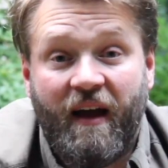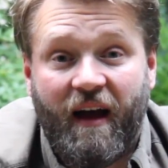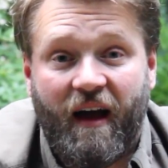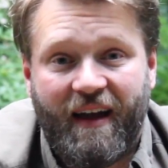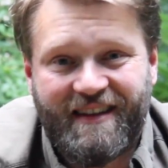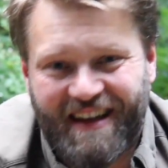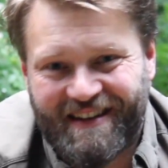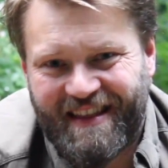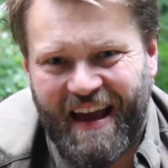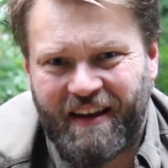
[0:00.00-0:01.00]
It's getting
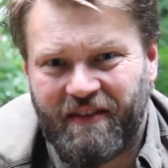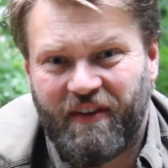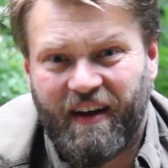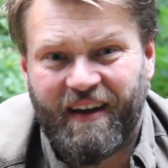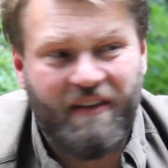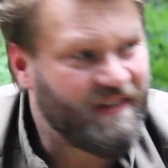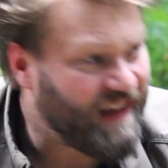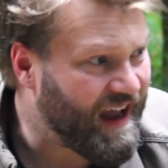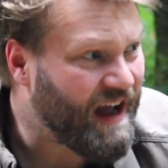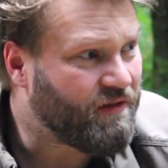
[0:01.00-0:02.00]
to the end of a
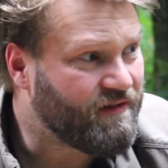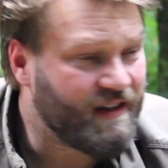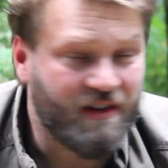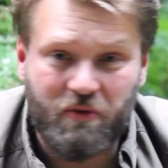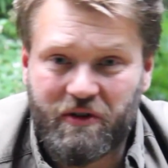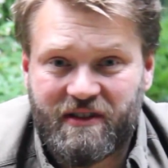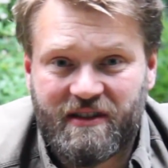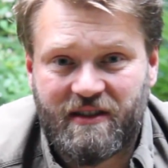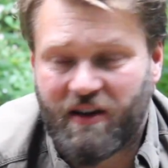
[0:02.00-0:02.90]
day out in the woods.